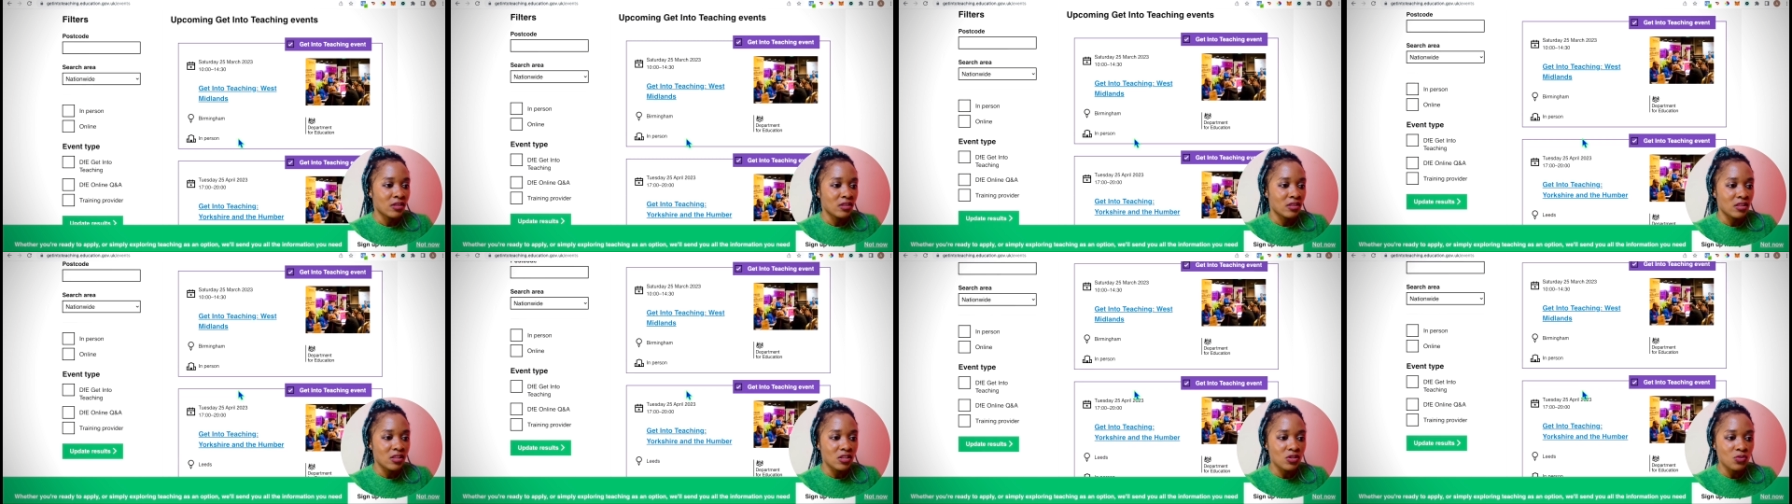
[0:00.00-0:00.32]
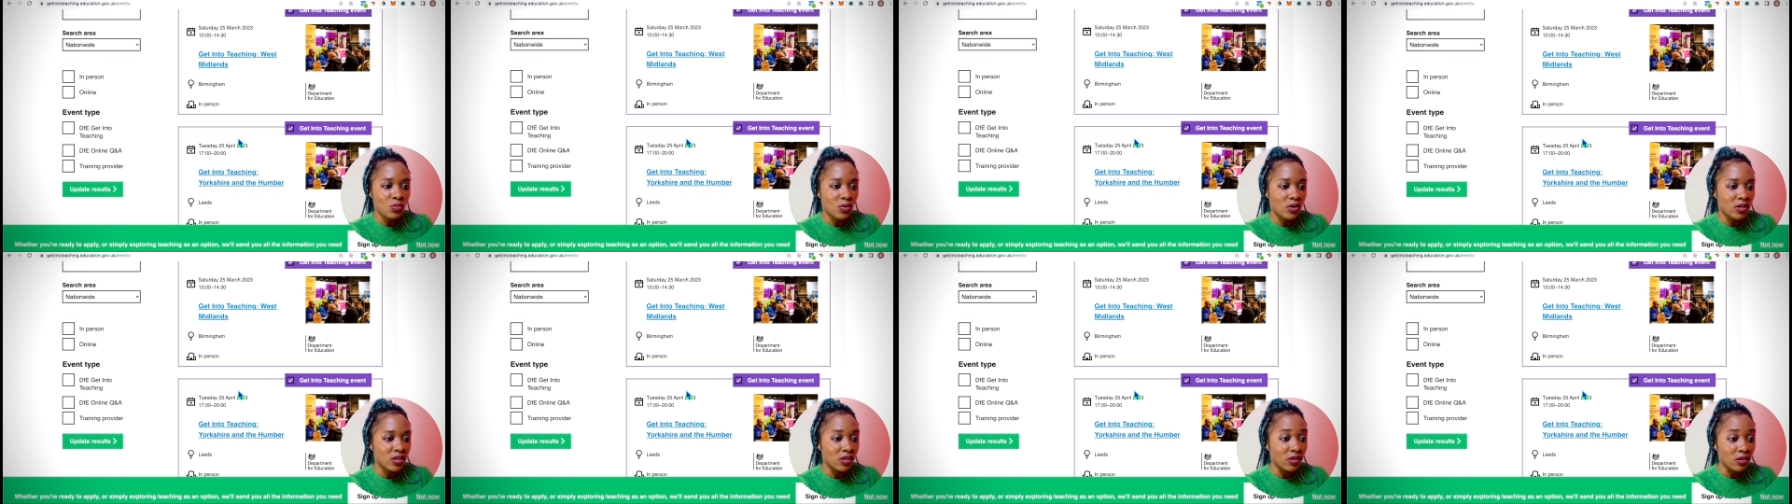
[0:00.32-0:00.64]
this
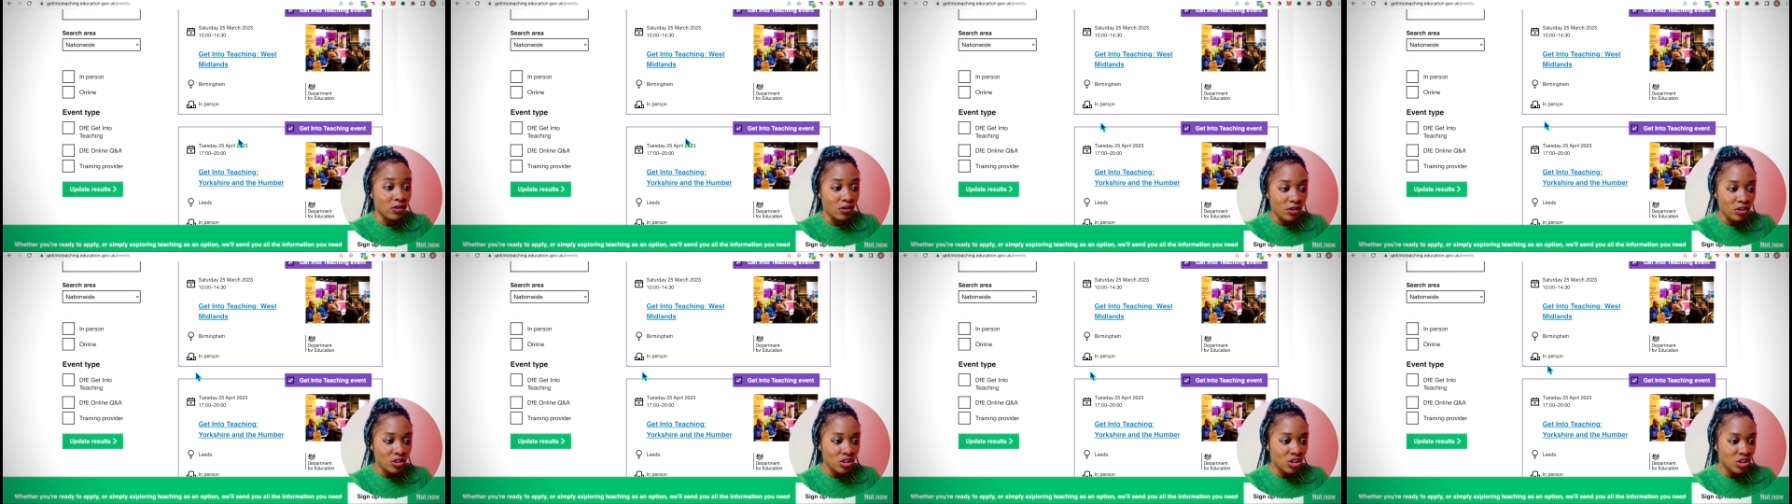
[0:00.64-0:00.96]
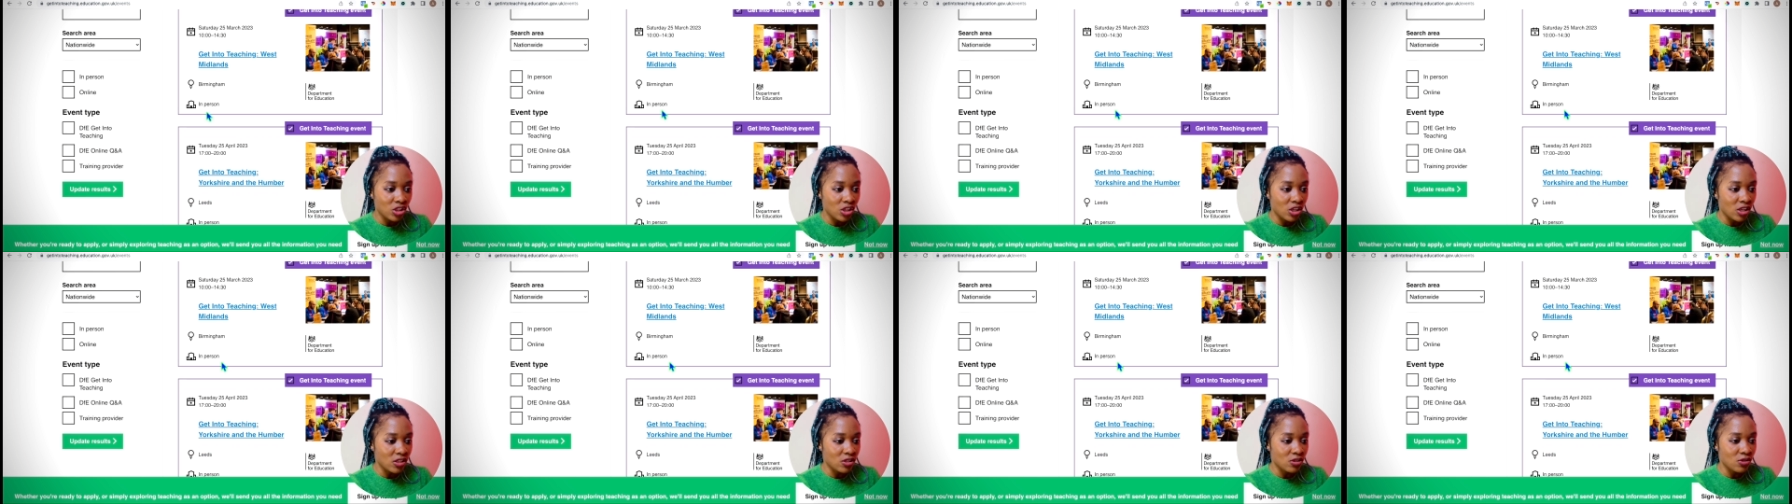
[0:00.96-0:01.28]
one in
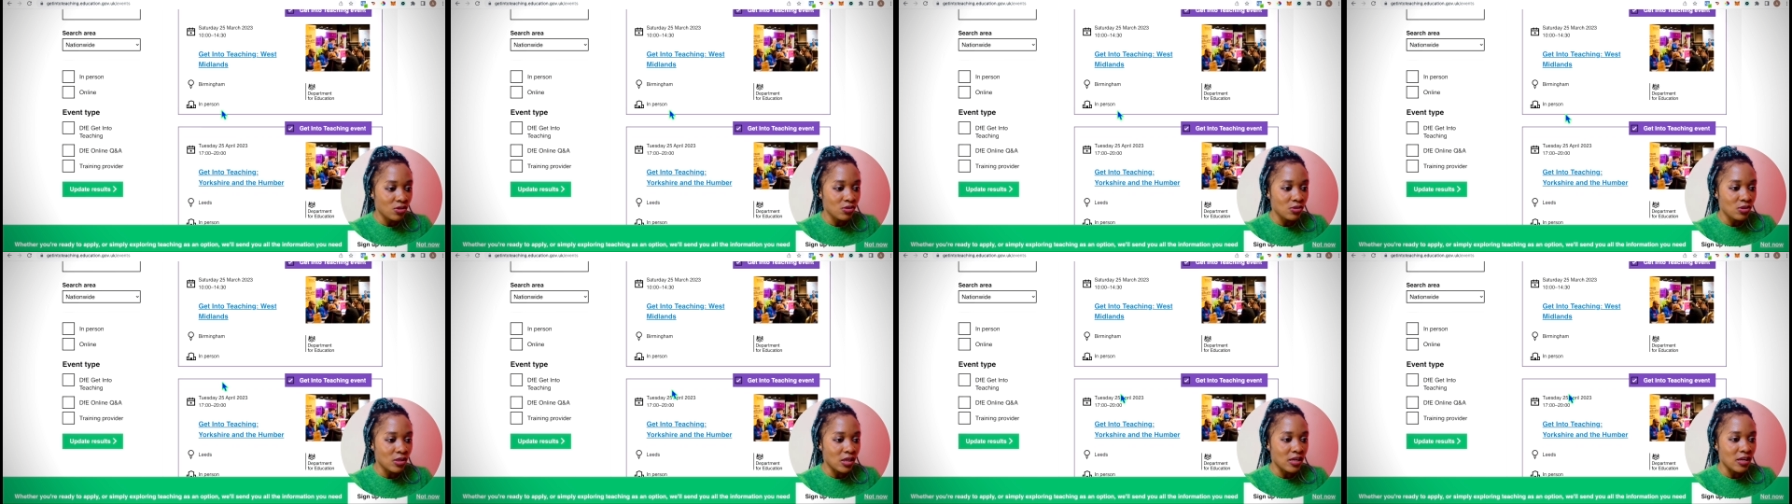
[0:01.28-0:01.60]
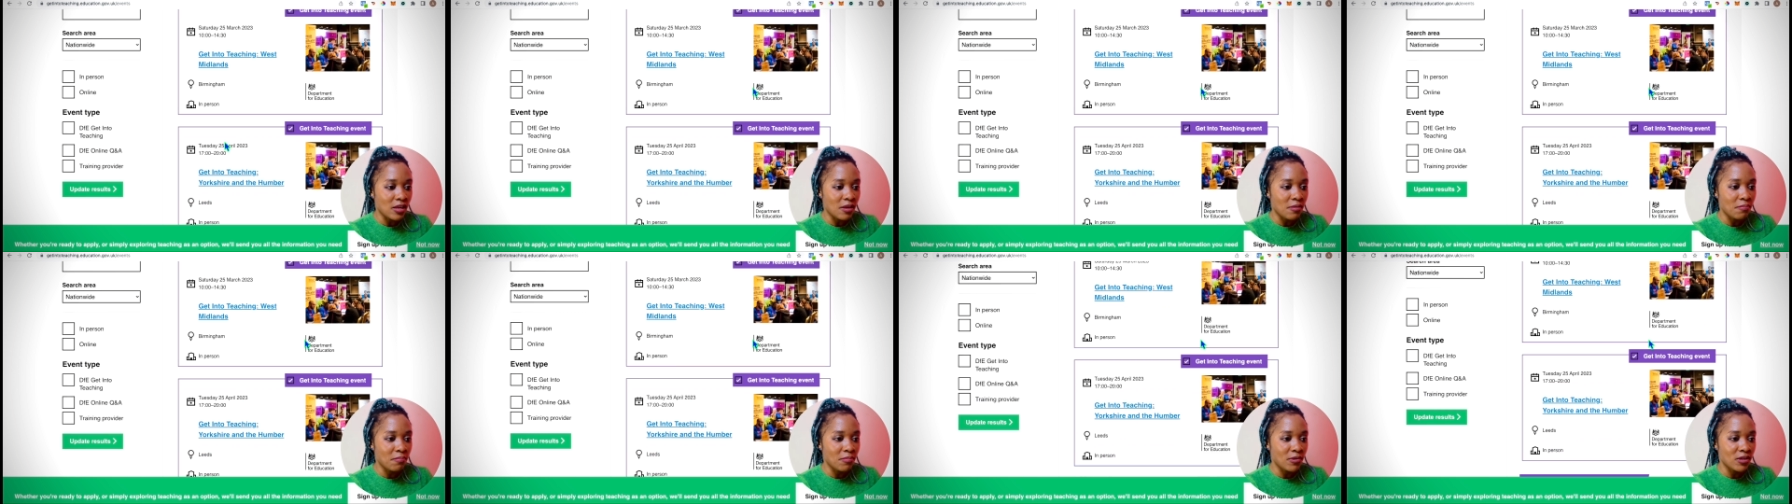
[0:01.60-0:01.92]
Yorkshire, it's also an
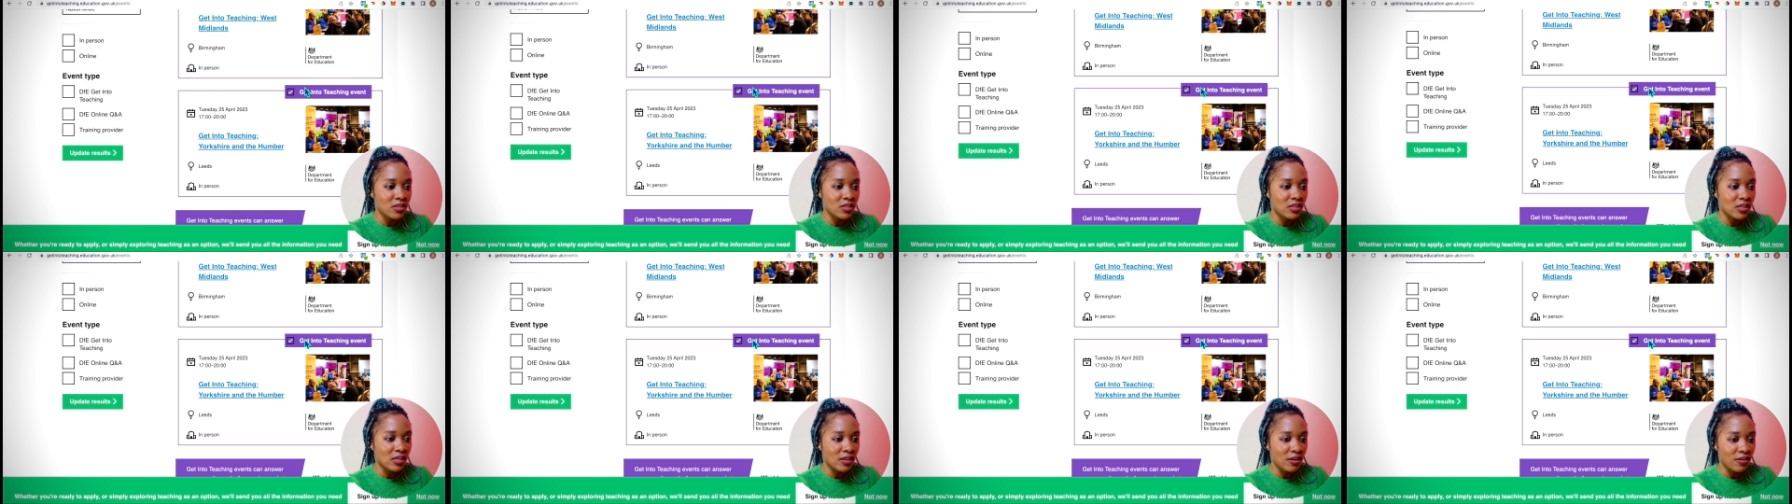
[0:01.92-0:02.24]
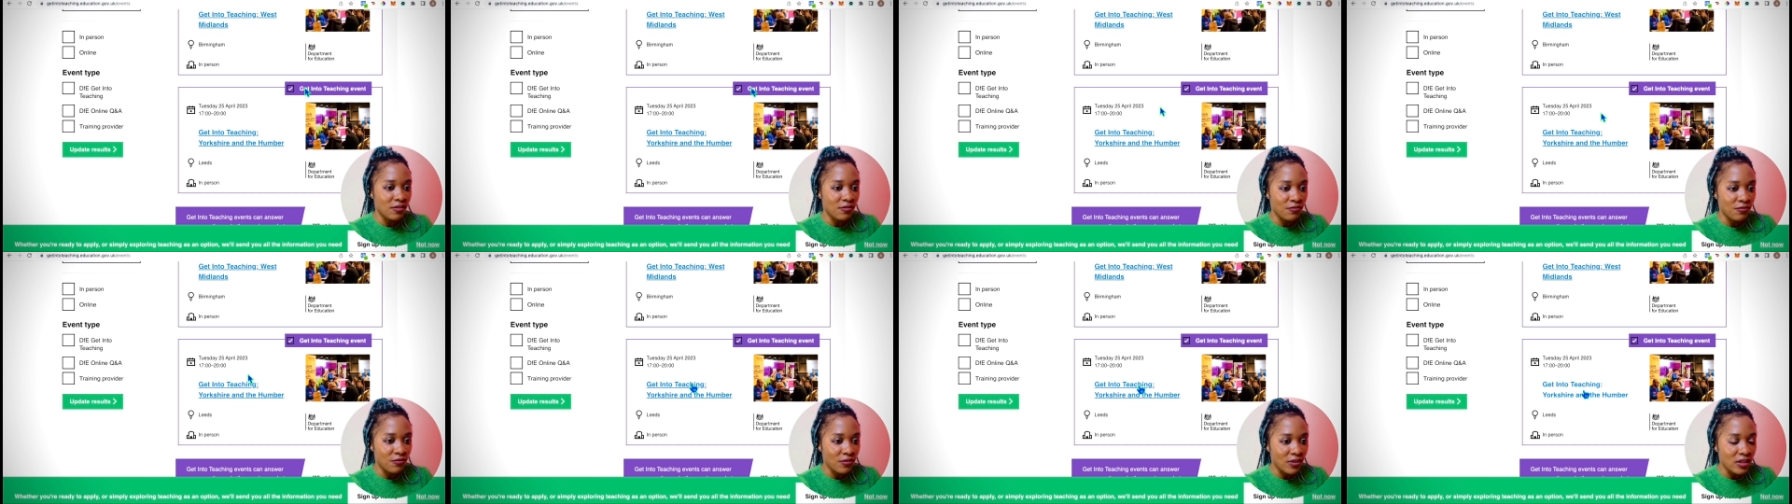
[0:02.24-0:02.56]
in-person
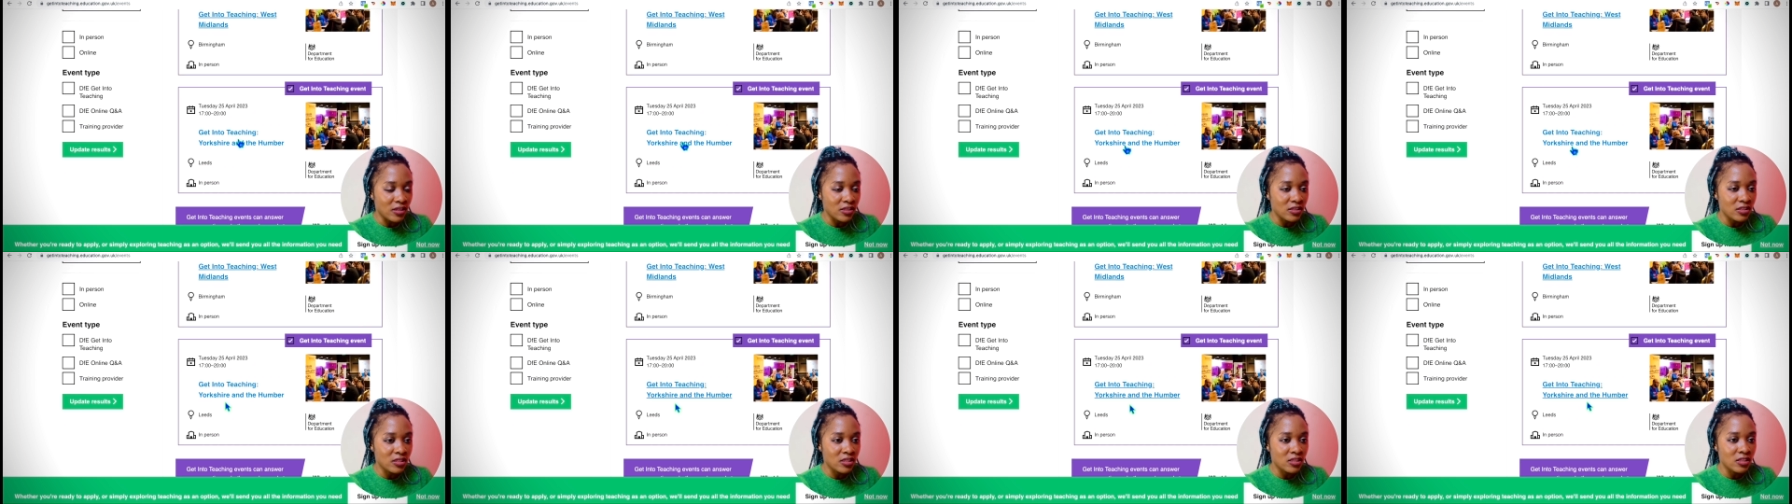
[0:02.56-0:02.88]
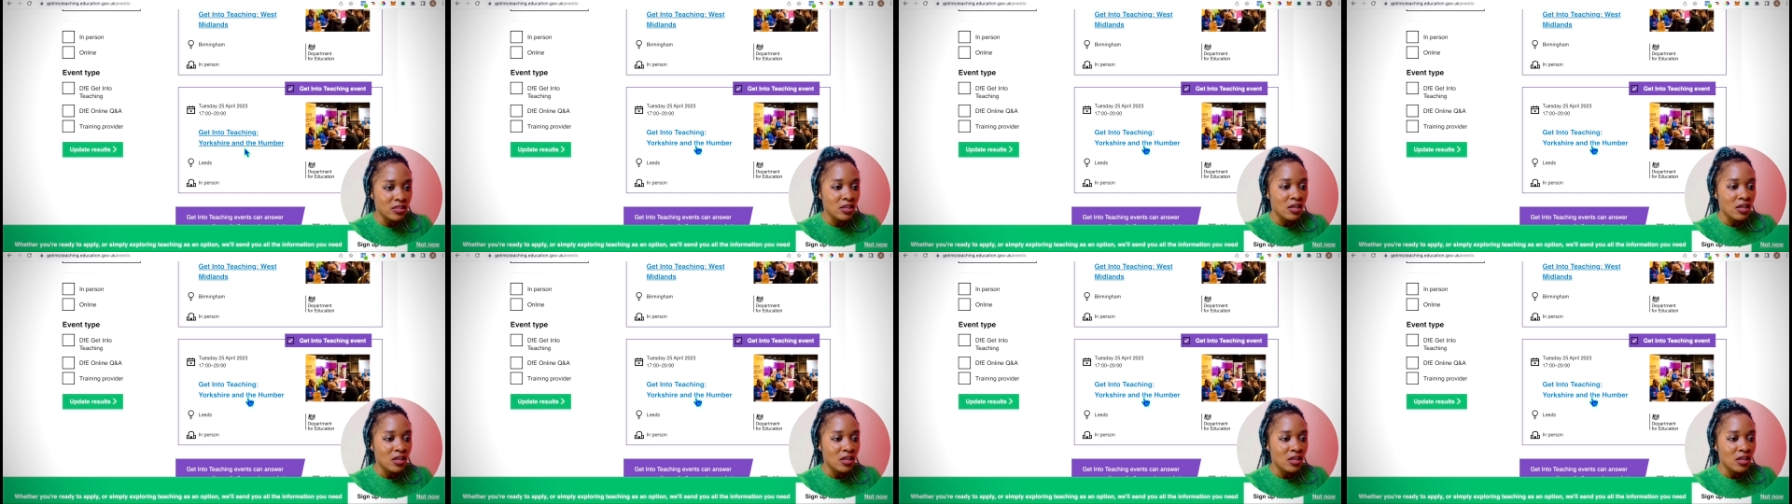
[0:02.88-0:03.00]
event.